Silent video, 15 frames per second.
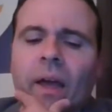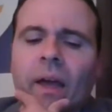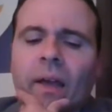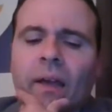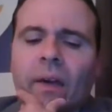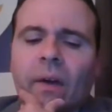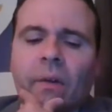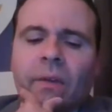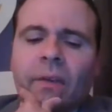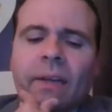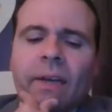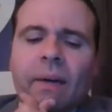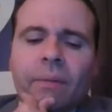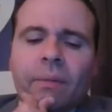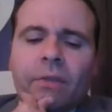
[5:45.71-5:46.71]
the
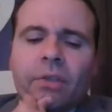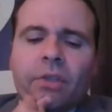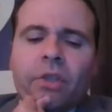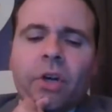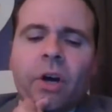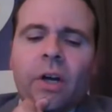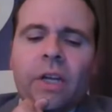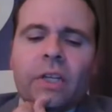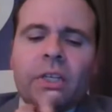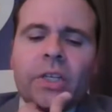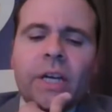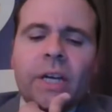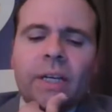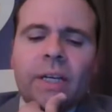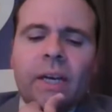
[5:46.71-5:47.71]
guy was a Charlie
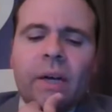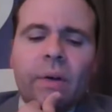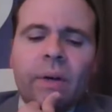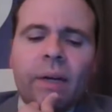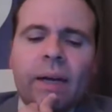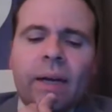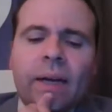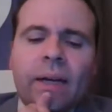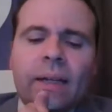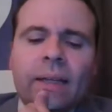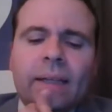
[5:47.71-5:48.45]
check down guy.